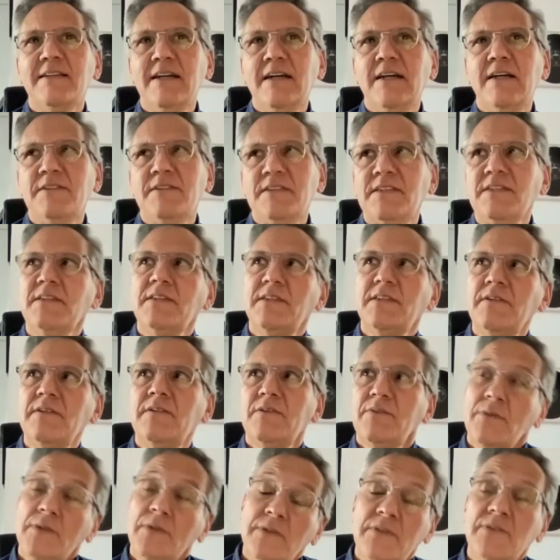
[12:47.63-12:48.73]
yeah, it's
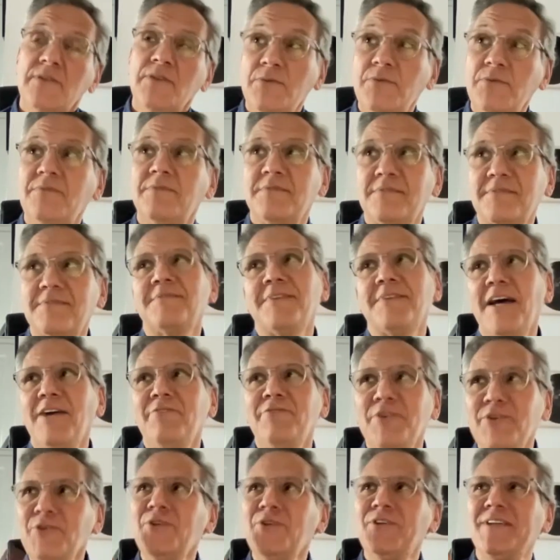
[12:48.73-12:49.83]
a way you have
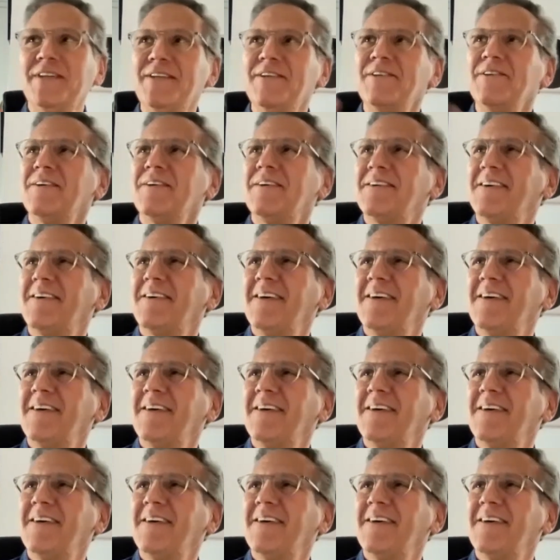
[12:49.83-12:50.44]
a good ear.